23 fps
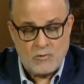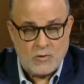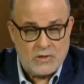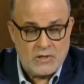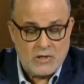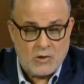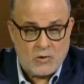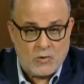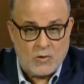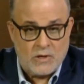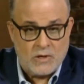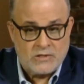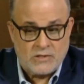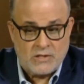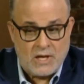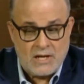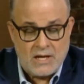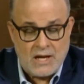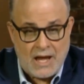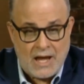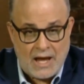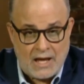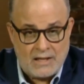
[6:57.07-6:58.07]
And the court said
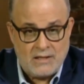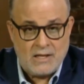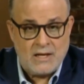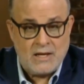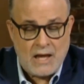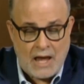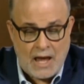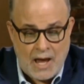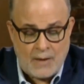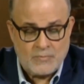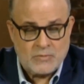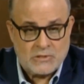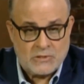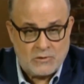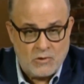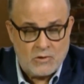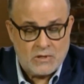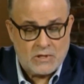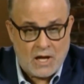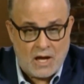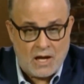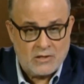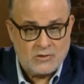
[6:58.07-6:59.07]
he had the
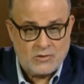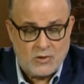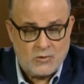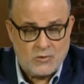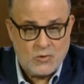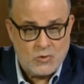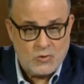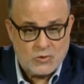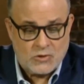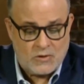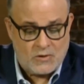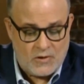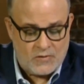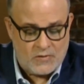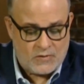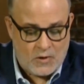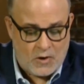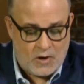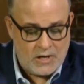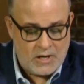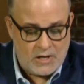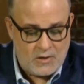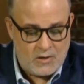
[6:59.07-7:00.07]
absolute constitutional
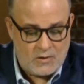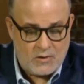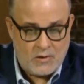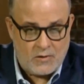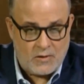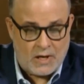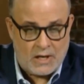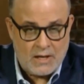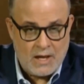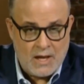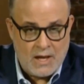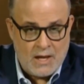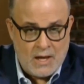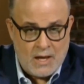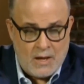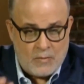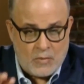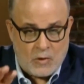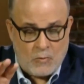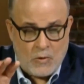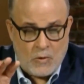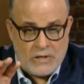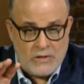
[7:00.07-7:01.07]
authority to do it.
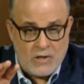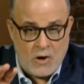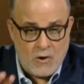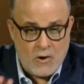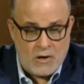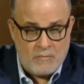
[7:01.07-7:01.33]
But when they're in